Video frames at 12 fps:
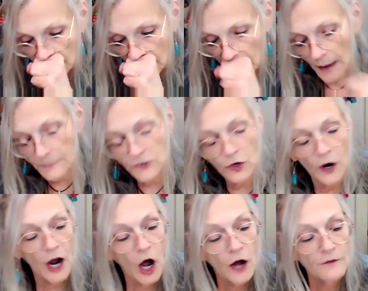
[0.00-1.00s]
I'm sorry,
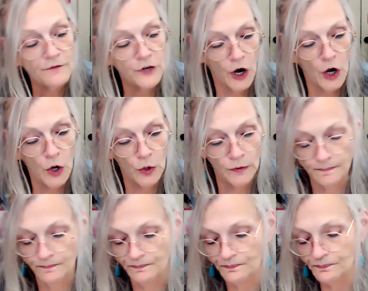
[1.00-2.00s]
of your own.